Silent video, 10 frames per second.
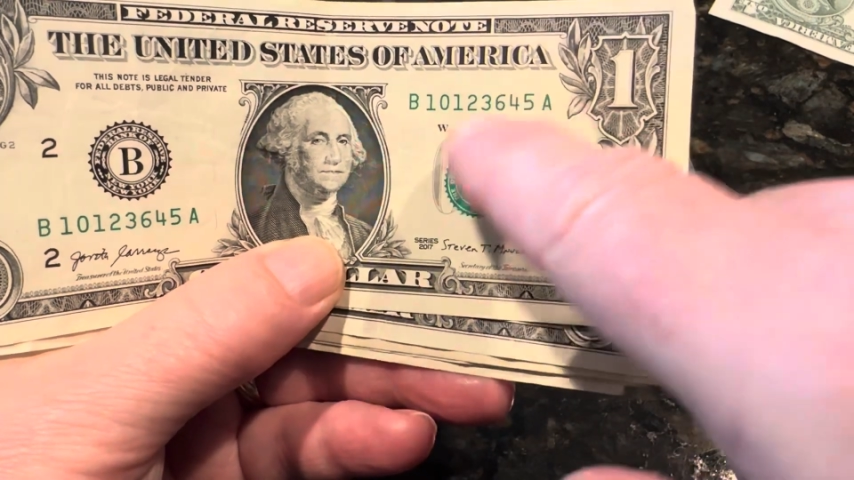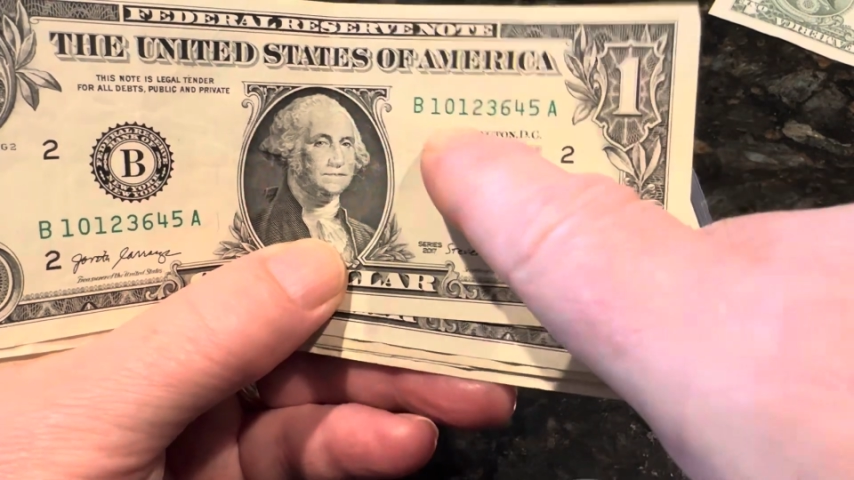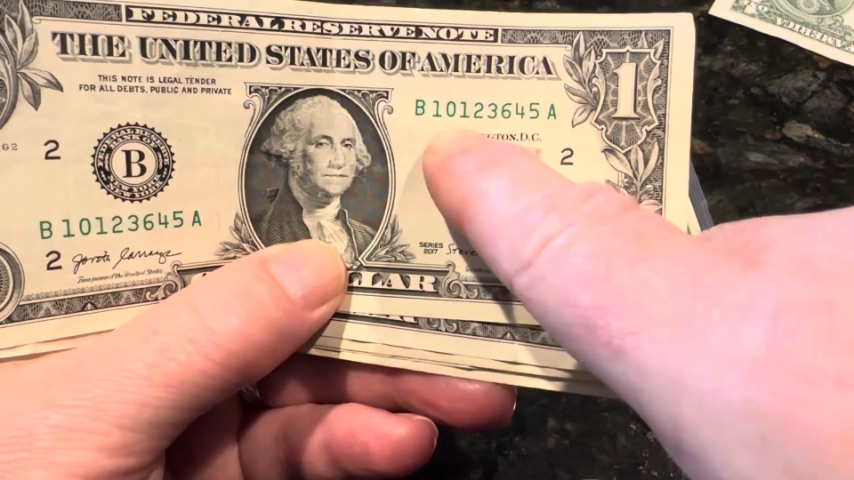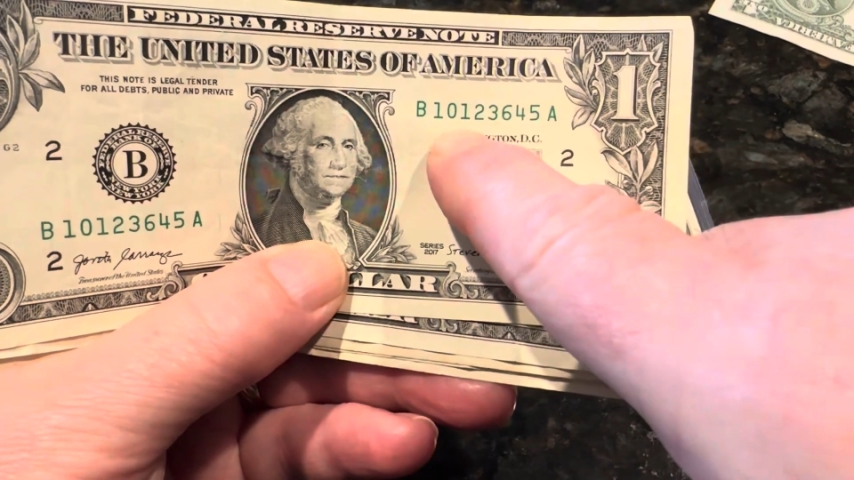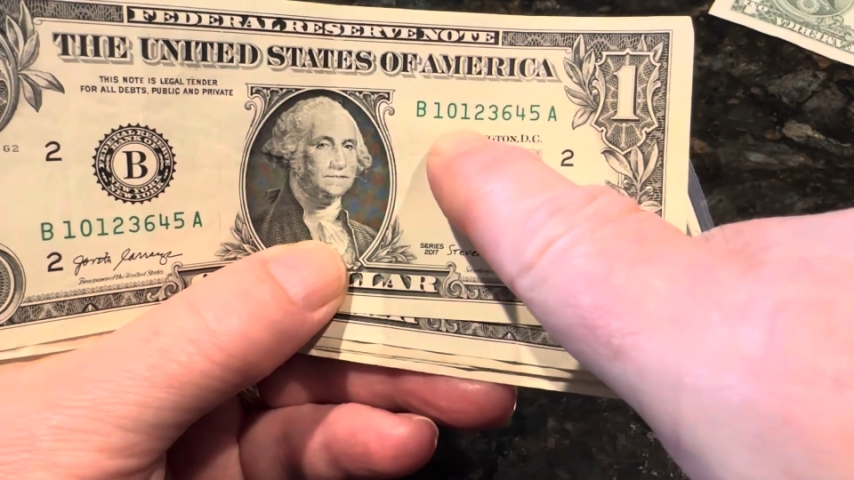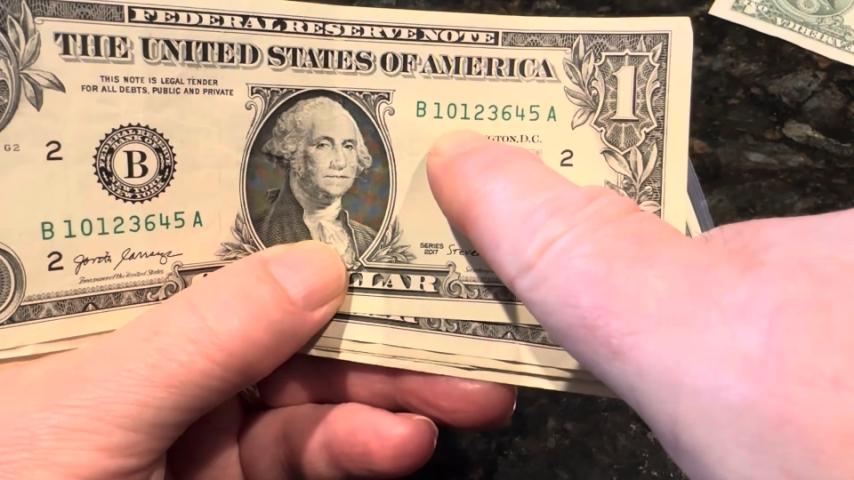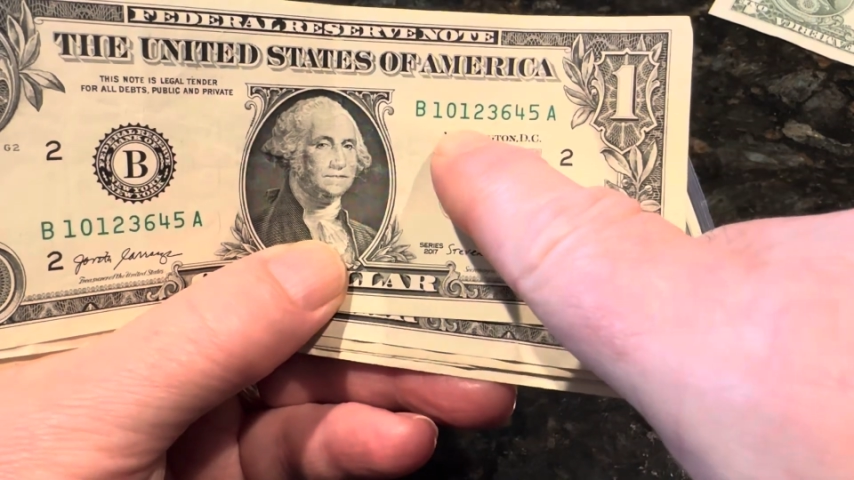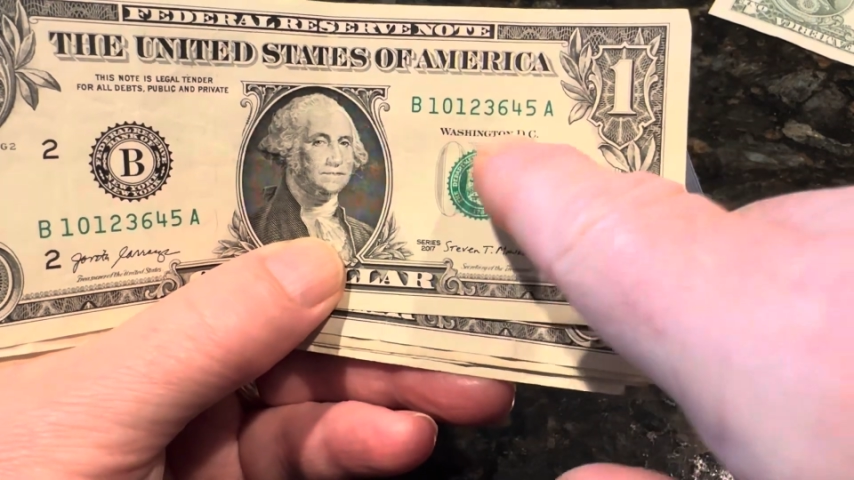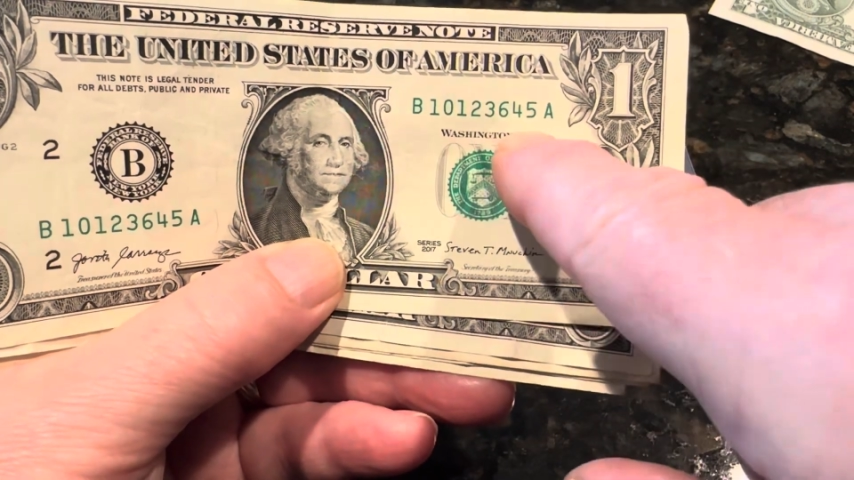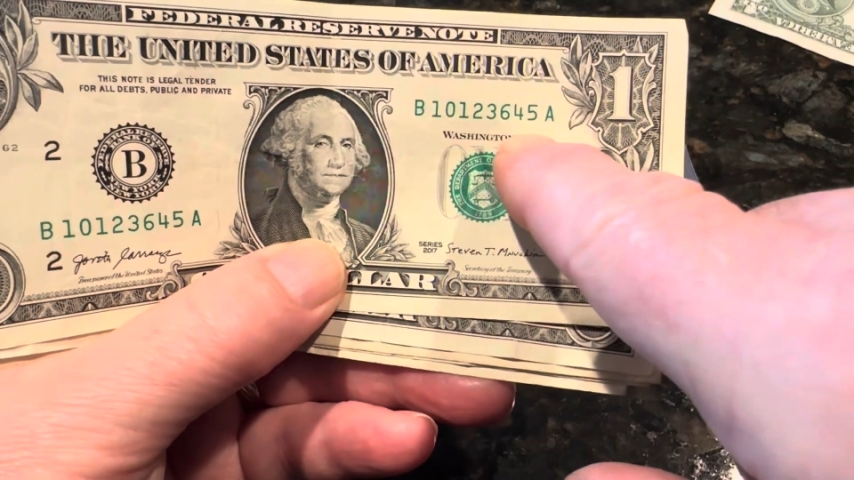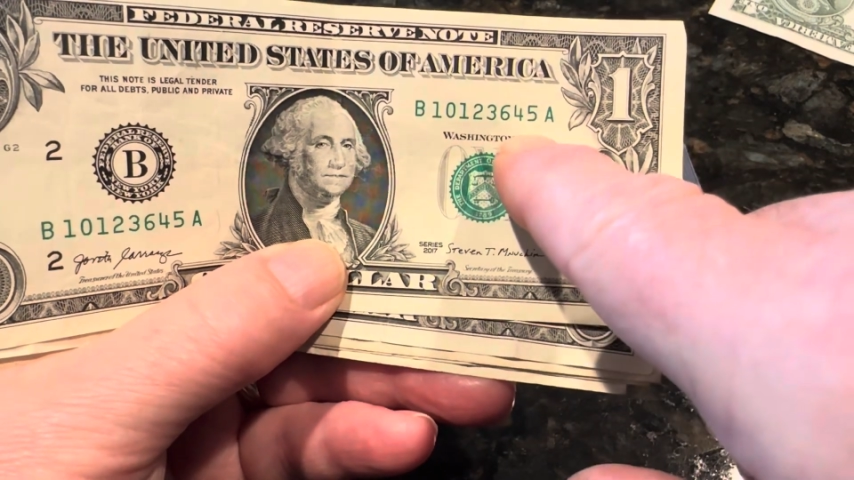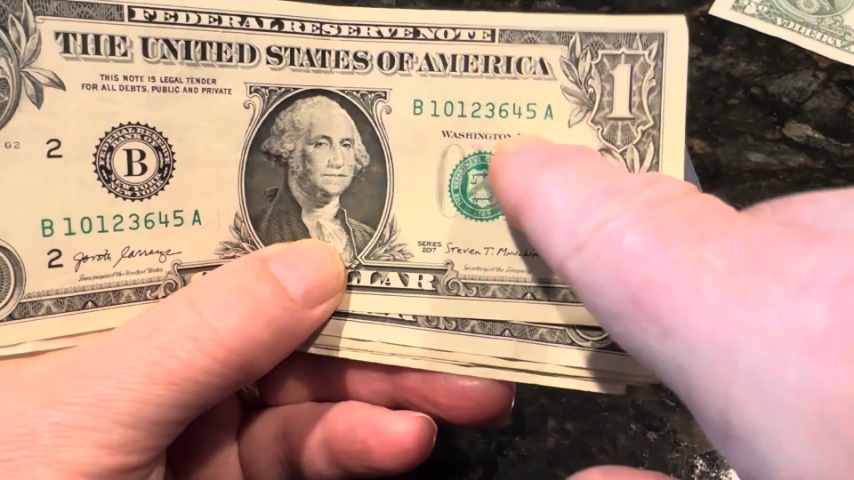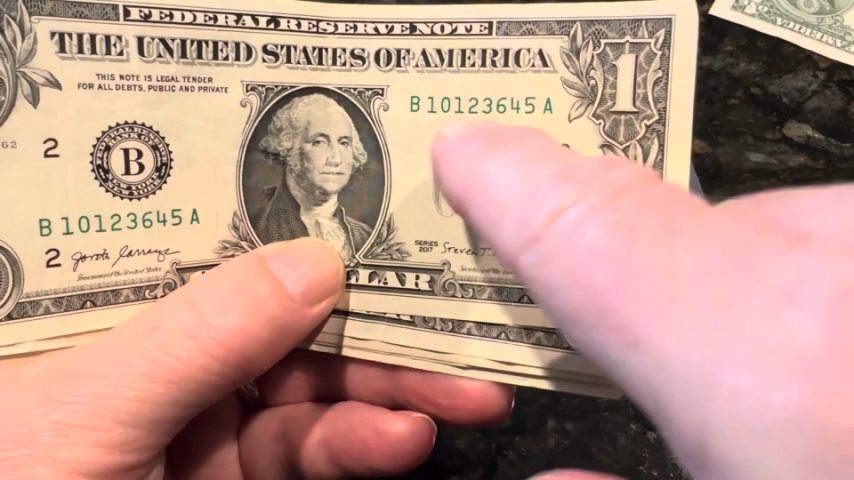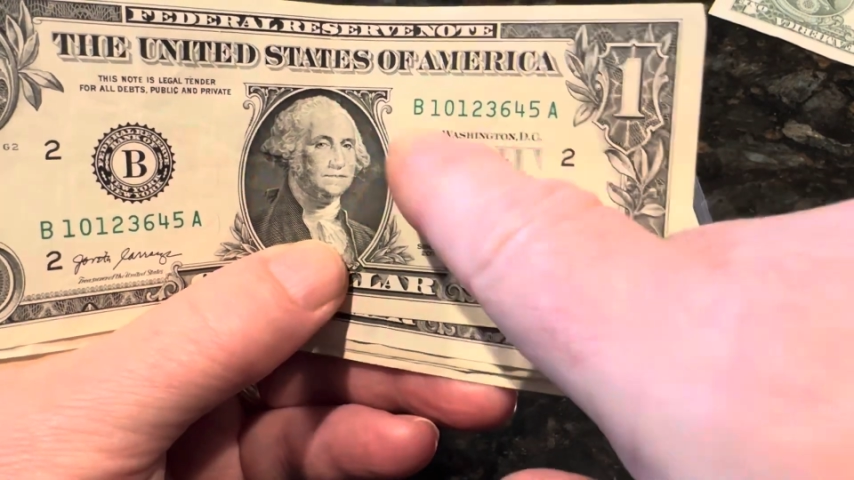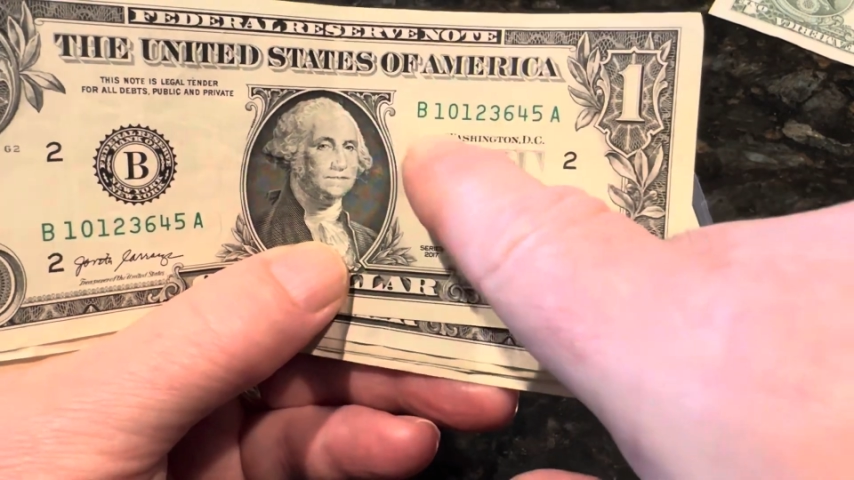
8 digits are unique.